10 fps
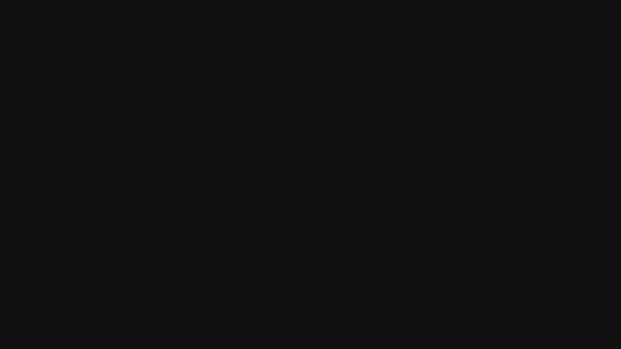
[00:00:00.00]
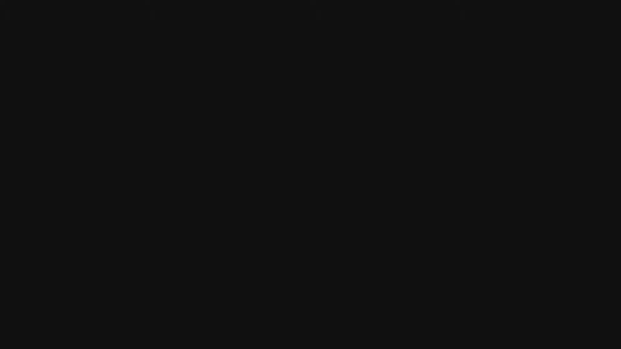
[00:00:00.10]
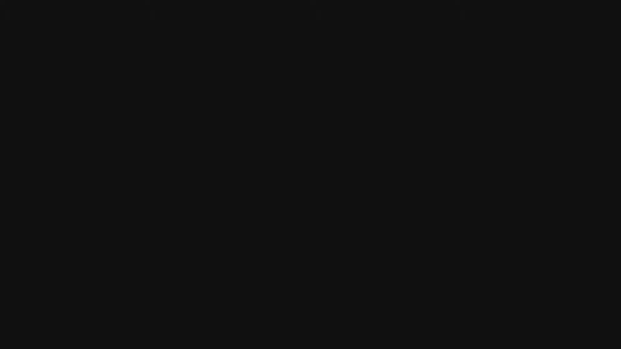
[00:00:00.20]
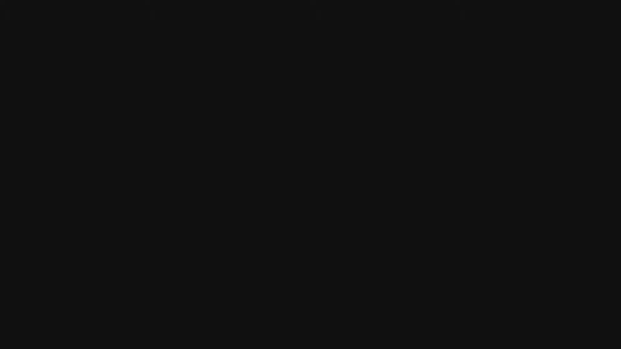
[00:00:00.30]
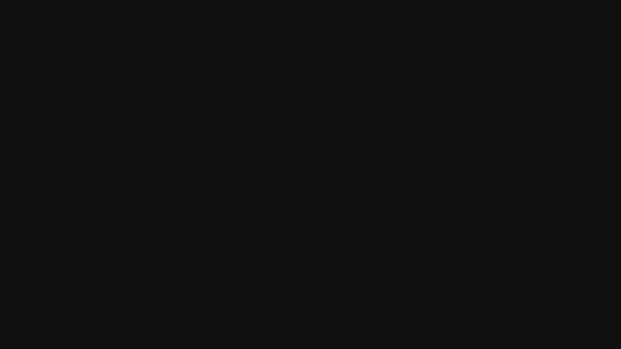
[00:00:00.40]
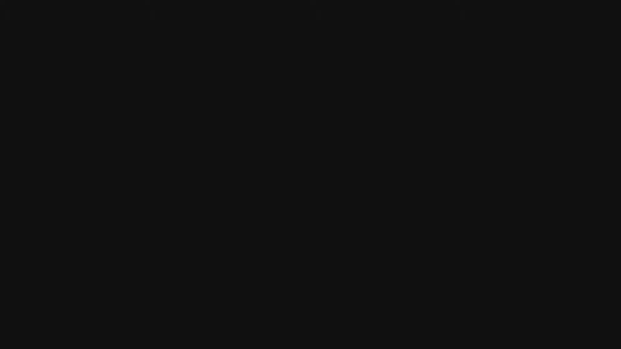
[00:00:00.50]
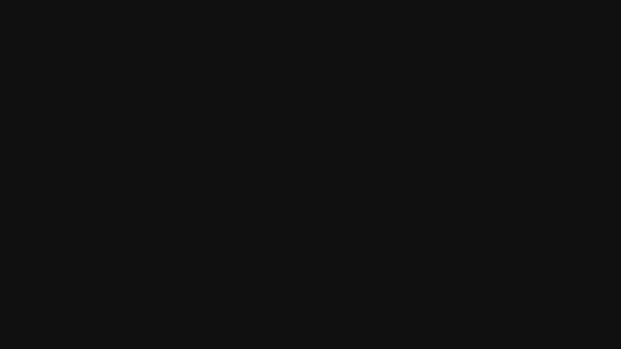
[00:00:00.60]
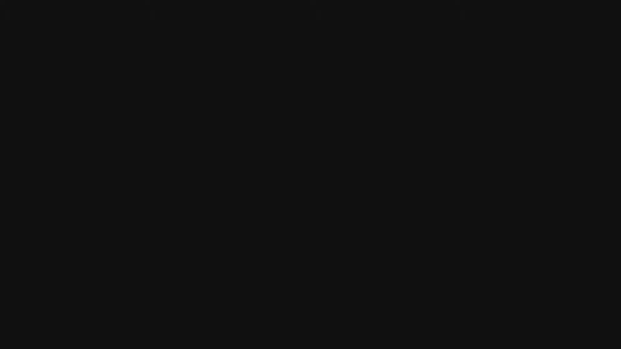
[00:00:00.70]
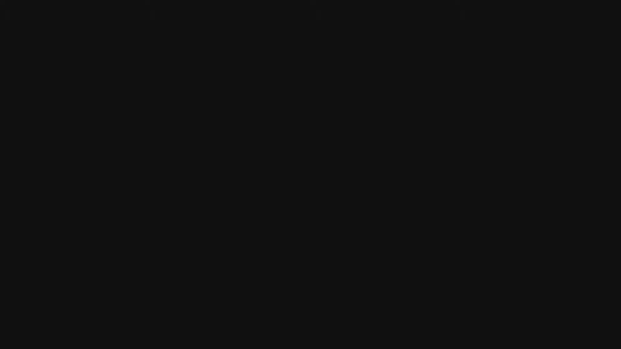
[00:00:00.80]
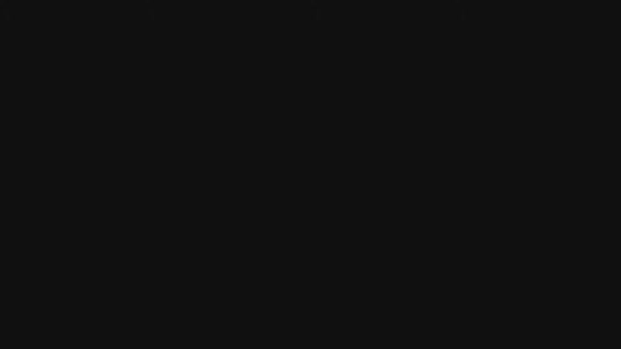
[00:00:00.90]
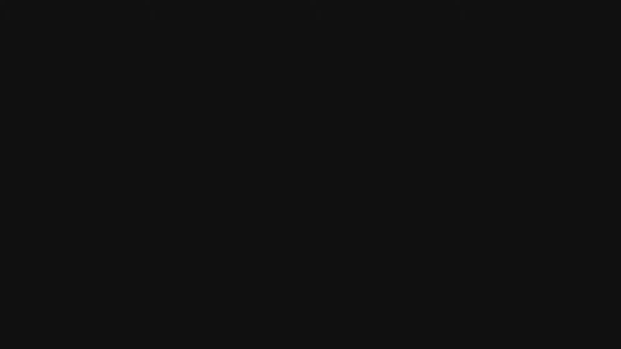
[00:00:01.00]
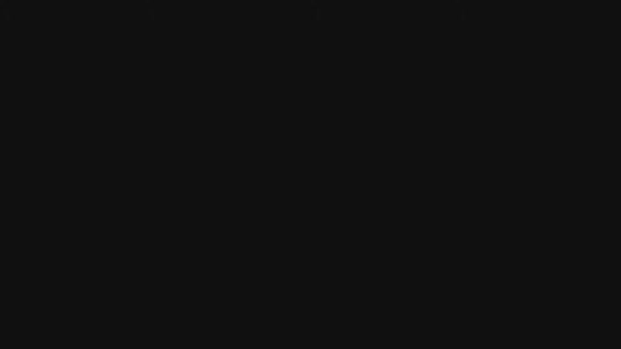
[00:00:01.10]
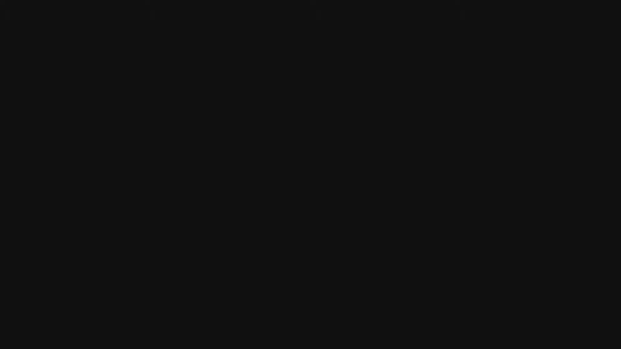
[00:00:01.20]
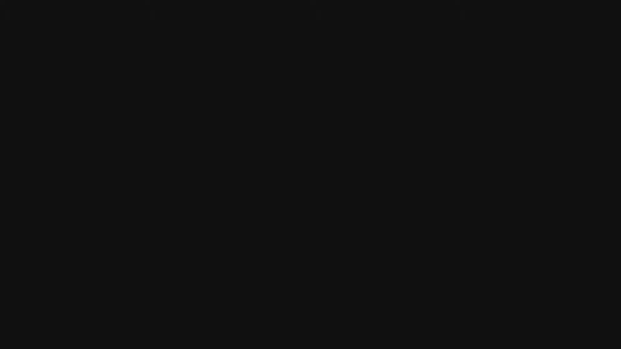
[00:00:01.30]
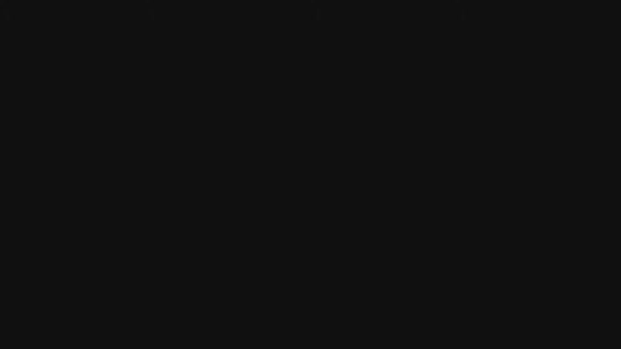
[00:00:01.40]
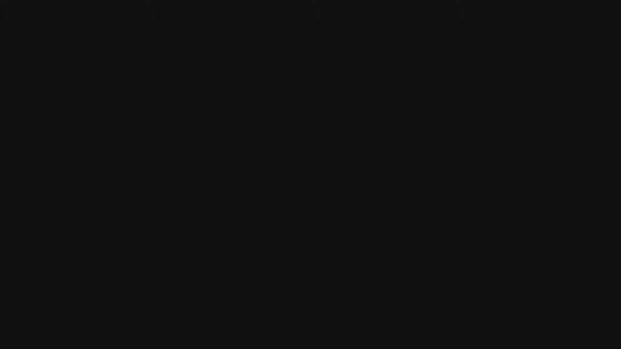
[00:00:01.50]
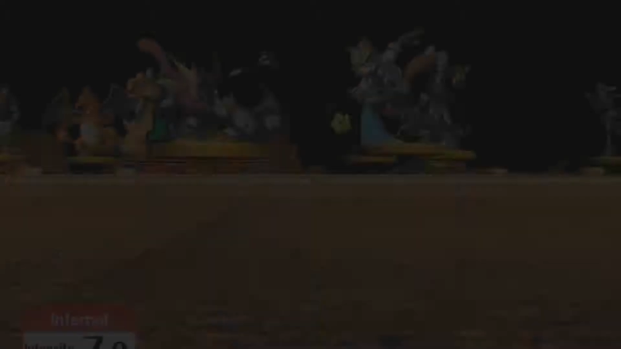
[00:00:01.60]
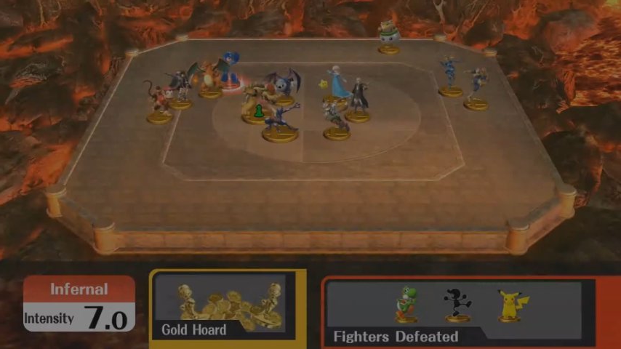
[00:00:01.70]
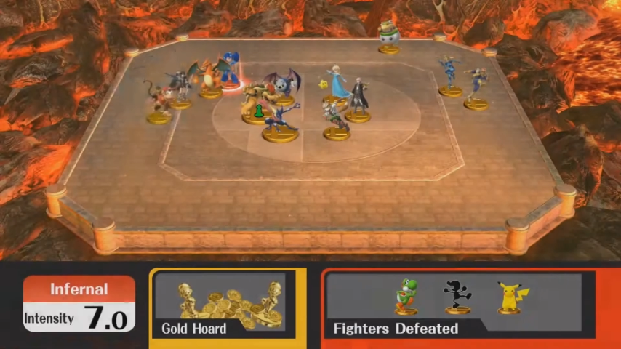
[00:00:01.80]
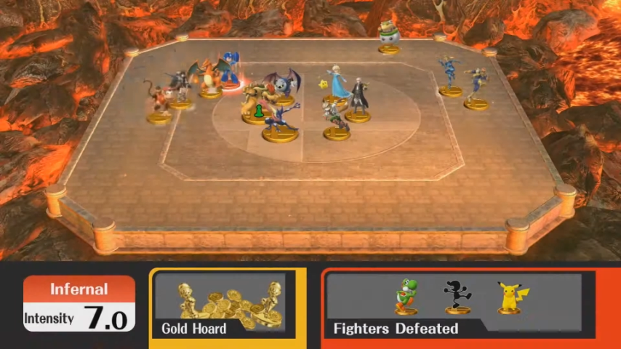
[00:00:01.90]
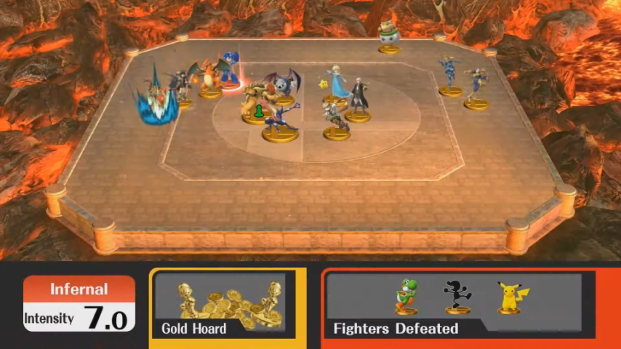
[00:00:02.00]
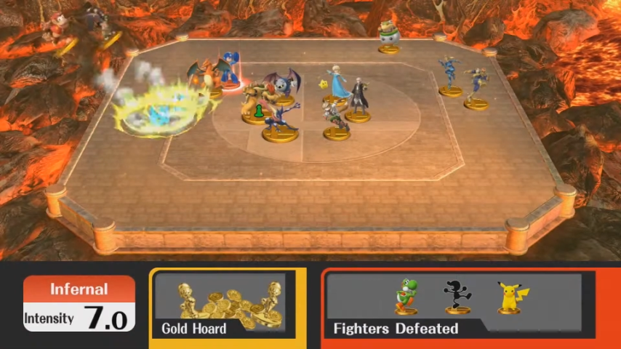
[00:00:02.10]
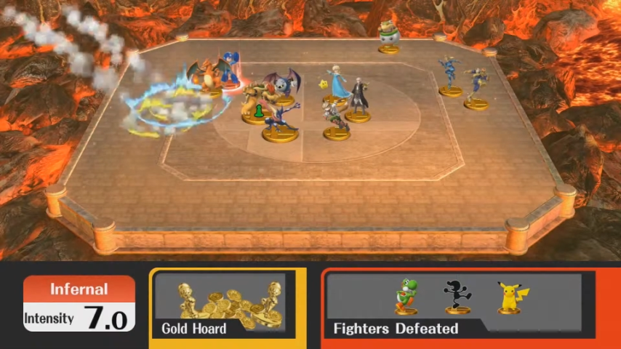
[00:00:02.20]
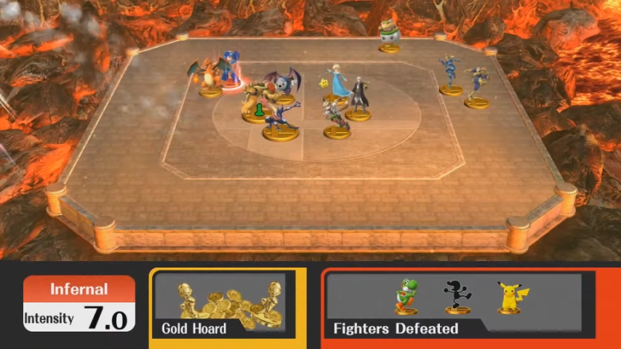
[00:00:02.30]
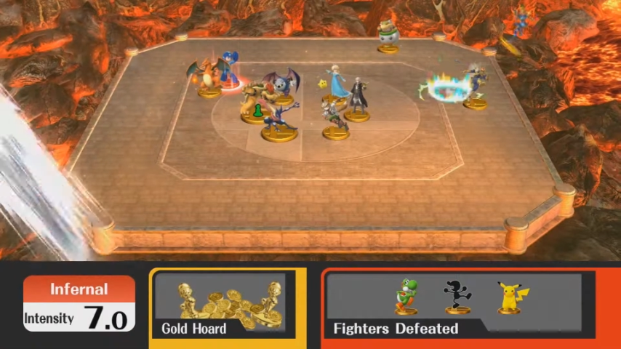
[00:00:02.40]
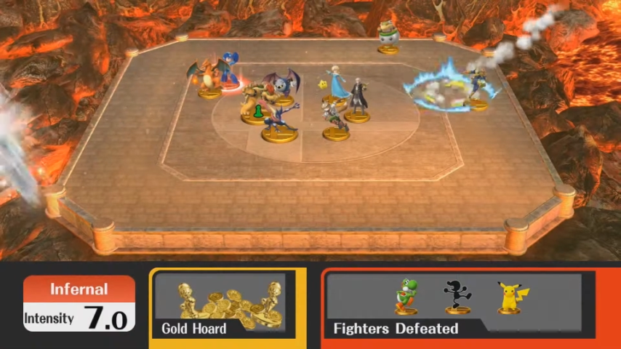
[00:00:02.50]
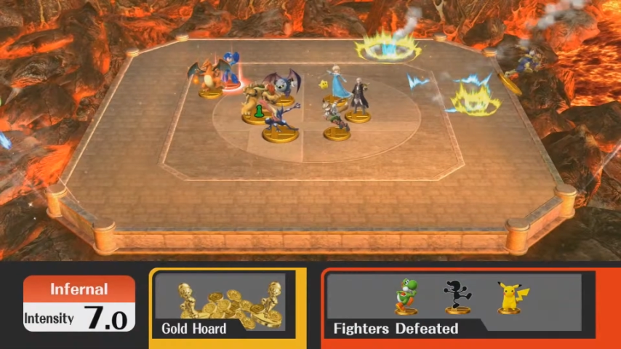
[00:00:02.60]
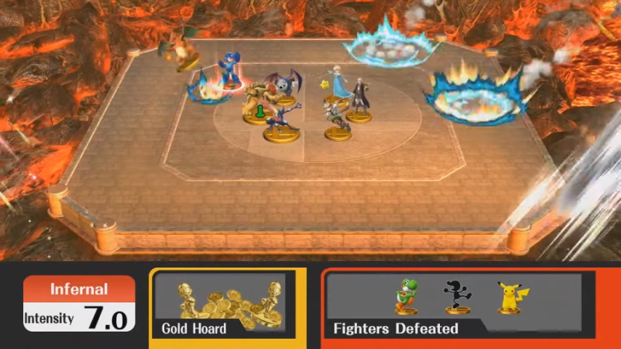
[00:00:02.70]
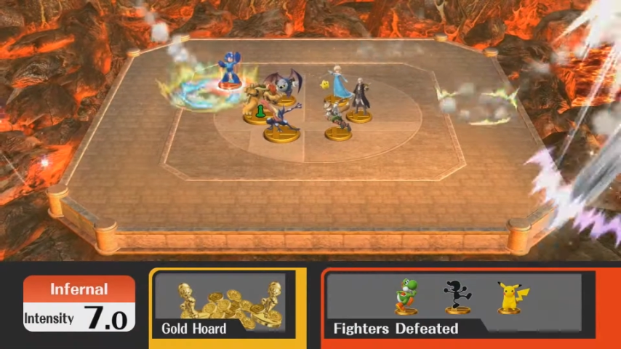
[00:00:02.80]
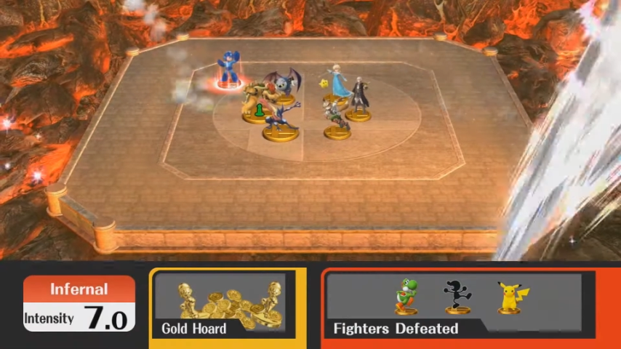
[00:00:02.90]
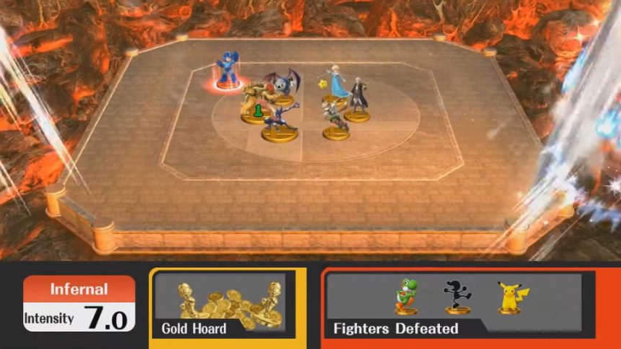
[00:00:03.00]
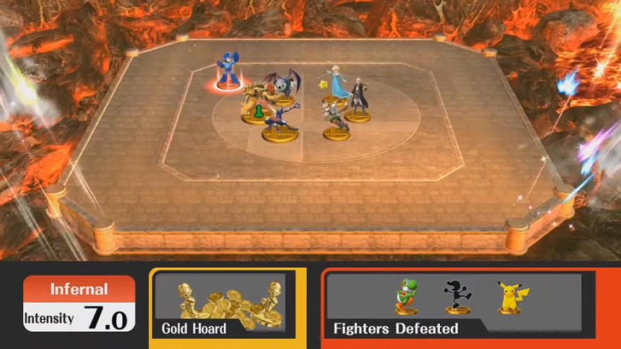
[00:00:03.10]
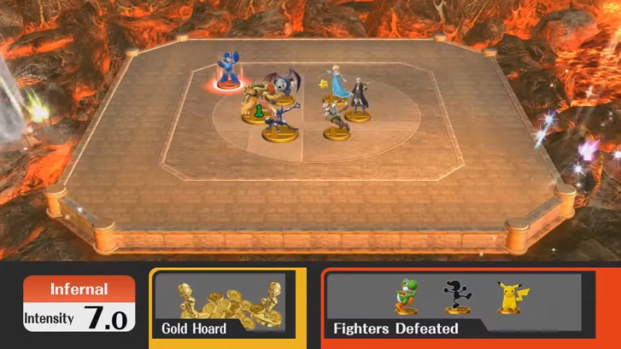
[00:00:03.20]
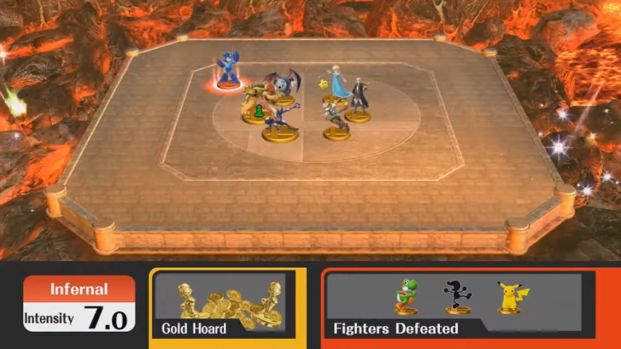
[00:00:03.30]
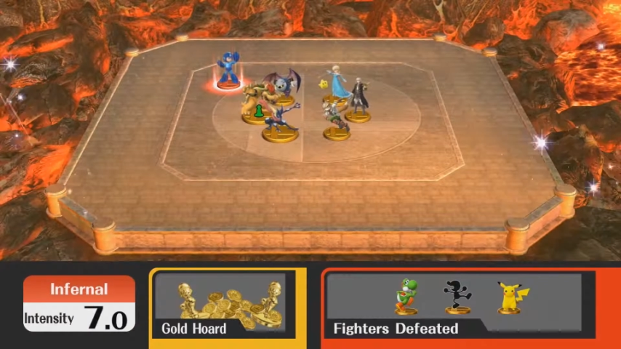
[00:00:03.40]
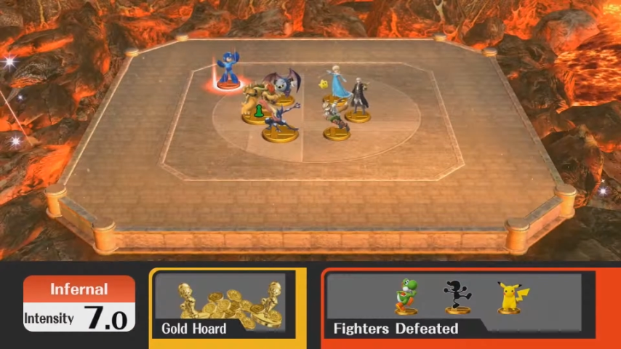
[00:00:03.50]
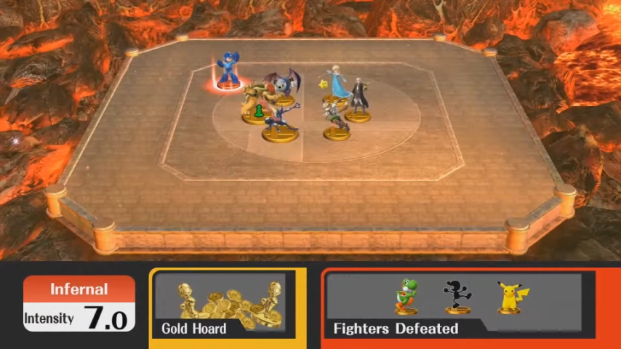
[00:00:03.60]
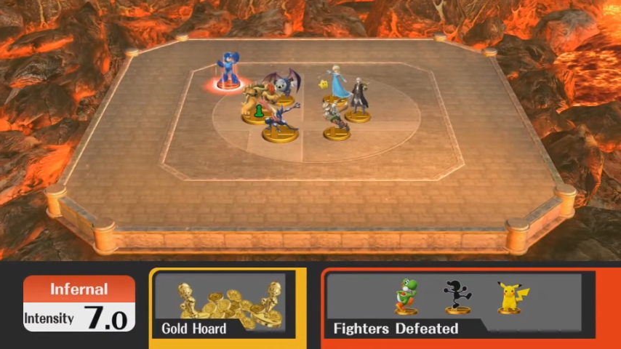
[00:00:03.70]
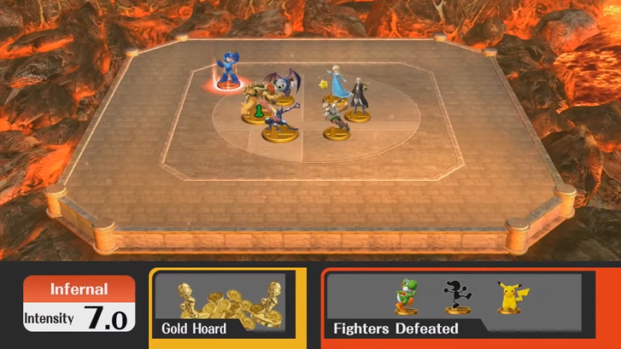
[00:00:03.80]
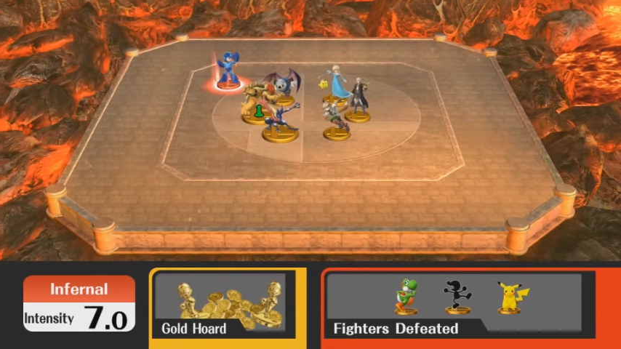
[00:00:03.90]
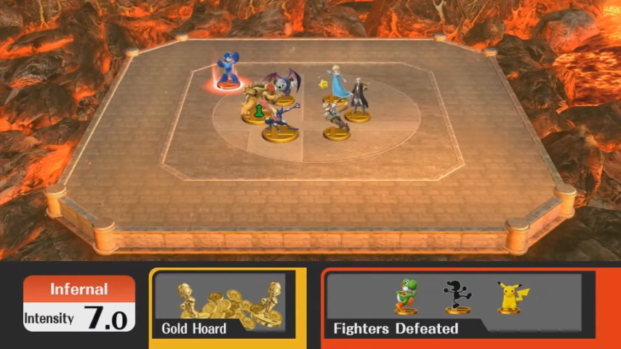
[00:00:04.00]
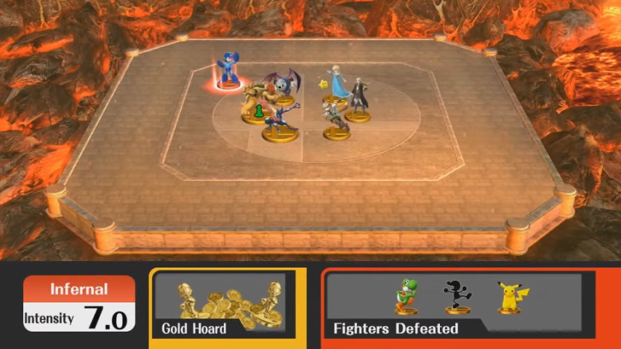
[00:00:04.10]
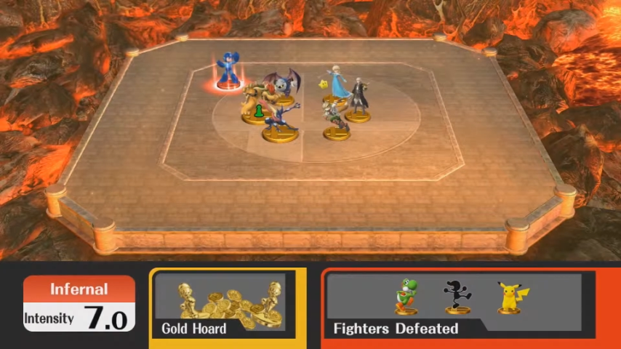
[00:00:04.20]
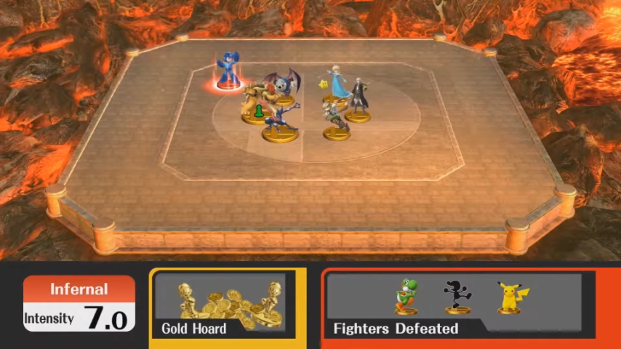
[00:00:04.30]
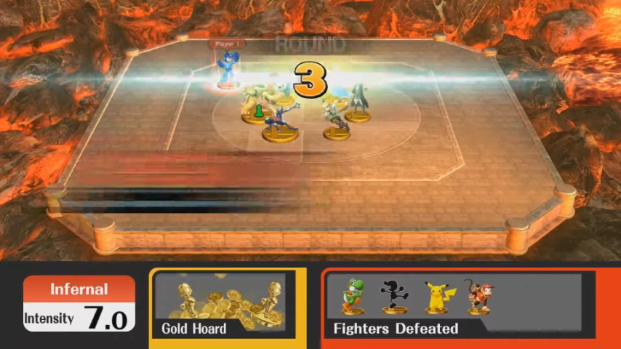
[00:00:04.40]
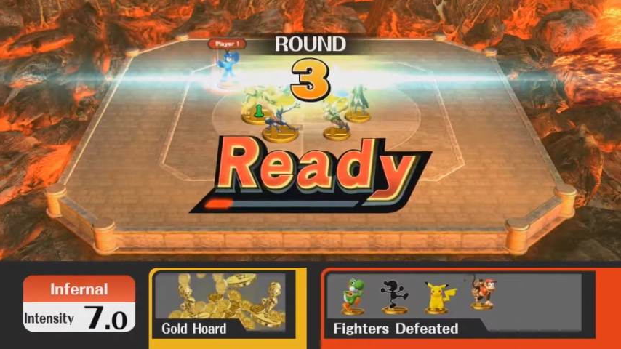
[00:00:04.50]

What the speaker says: Nobody's mouth can be seen.